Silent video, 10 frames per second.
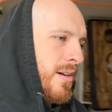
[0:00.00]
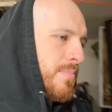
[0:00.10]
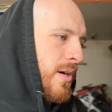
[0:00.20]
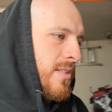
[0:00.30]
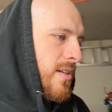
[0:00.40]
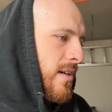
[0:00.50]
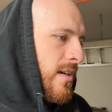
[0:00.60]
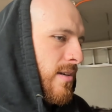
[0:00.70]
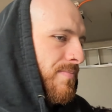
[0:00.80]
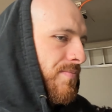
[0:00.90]
But
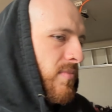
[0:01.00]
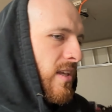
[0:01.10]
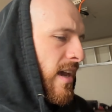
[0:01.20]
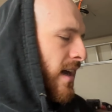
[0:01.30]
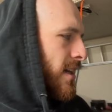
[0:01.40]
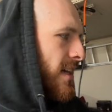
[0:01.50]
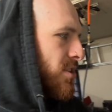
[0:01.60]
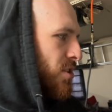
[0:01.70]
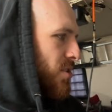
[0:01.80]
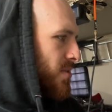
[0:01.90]
yeah, it
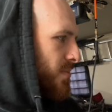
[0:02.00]
just,